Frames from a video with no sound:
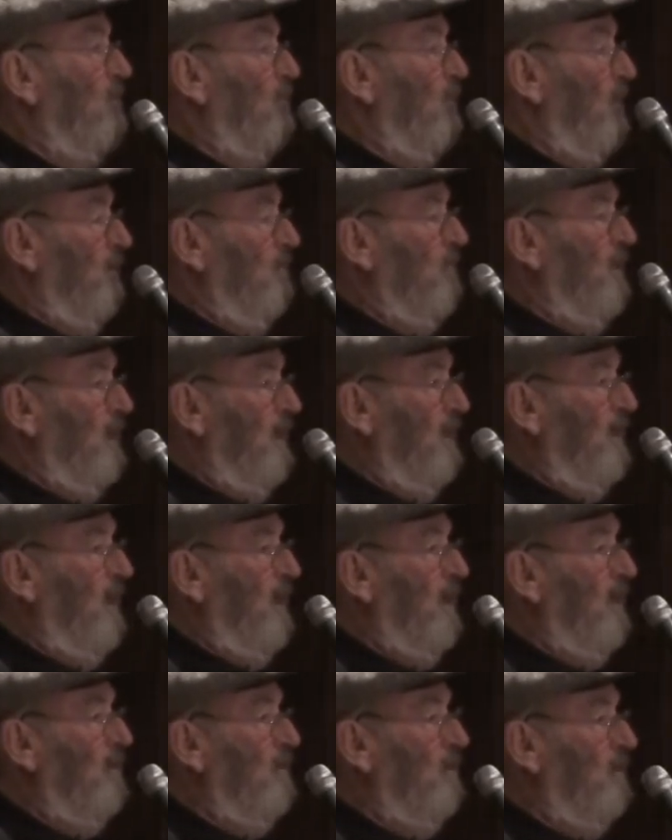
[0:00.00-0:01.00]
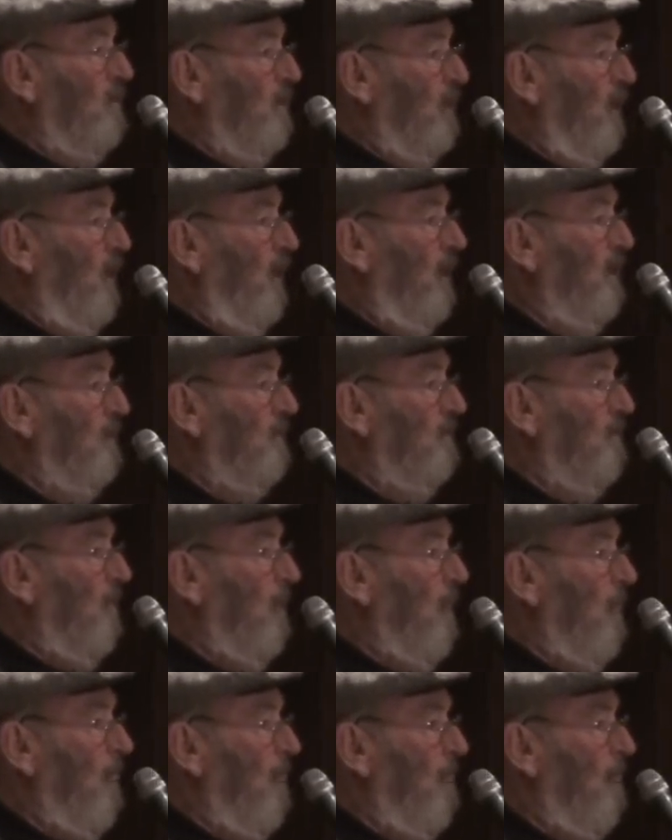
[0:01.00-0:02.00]
we'd be there all night.
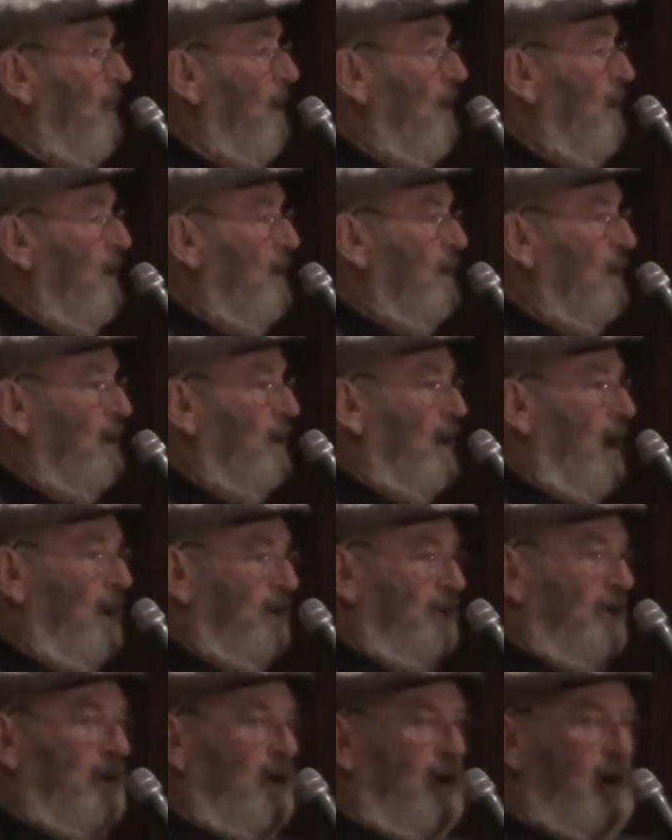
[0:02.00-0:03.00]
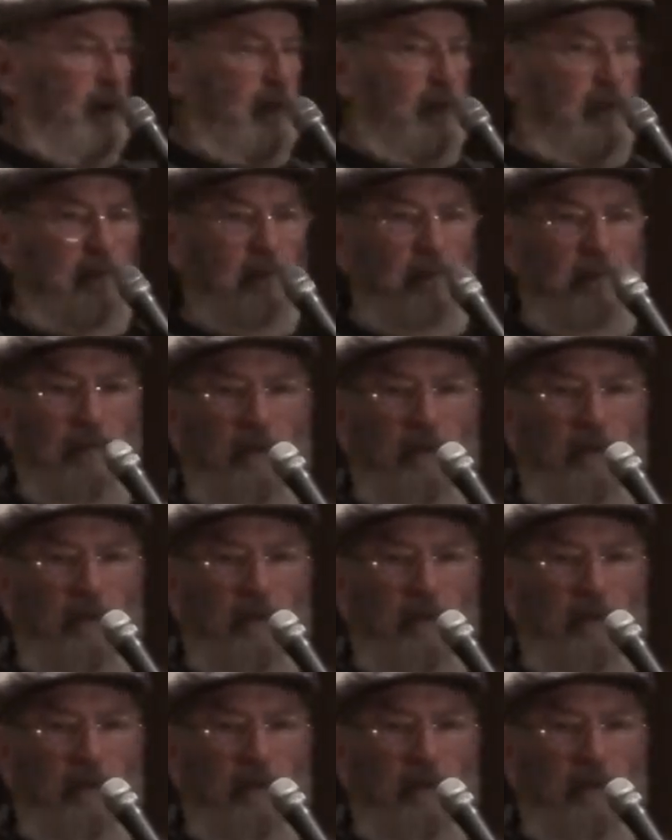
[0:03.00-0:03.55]
"Cousin Odd,"